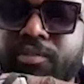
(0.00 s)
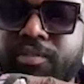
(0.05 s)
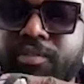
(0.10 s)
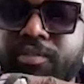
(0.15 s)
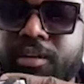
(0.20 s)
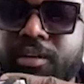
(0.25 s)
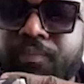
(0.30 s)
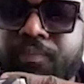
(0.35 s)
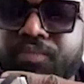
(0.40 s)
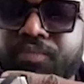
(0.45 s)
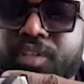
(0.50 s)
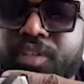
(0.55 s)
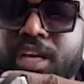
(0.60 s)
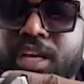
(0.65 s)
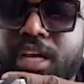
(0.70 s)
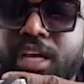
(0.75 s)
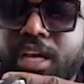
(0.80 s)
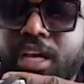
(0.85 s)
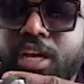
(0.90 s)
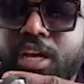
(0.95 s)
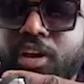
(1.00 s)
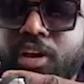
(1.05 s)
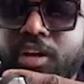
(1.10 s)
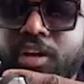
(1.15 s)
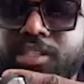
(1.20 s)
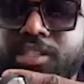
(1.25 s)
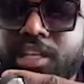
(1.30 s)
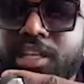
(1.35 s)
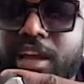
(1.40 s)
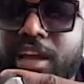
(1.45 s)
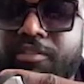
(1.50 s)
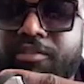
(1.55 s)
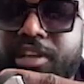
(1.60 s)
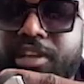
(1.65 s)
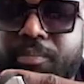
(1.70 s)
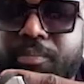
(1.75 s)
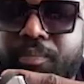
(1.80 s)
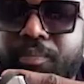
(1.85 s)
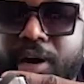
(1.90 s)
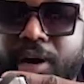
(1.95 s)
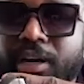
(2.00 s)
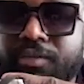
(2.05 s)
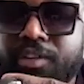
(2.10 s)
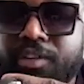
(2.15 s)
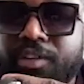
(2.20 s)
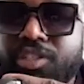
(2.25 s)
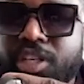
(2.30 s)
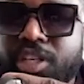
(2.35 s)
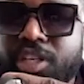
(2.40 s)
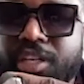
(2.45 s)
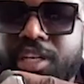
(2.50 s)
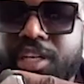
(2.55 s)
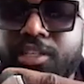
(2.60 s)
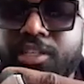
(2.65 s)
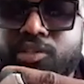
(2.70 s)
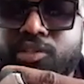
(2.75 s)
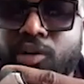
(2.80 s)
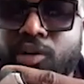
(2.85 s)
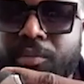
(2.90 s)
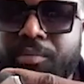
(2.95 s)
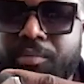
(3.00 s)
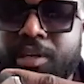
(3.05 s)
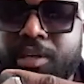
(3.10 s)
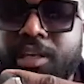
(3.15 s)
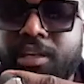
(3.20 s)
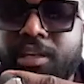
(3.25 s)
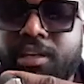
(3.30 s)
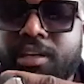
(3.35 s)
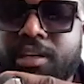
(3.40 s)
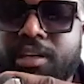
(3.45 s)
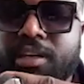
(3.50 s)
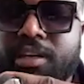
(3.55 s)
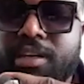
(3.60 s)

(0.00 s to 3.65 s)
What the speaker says: it, because every part of the journey has taught me